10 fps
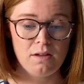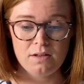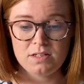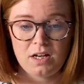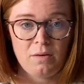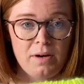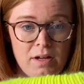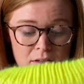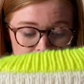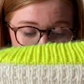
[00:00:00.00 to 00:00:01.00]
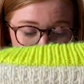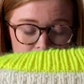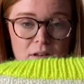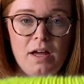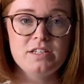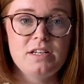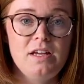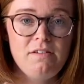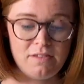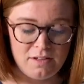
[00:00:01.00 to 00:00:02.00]
It's how I like to
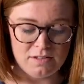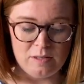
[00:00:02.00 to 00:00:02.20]
leave things at the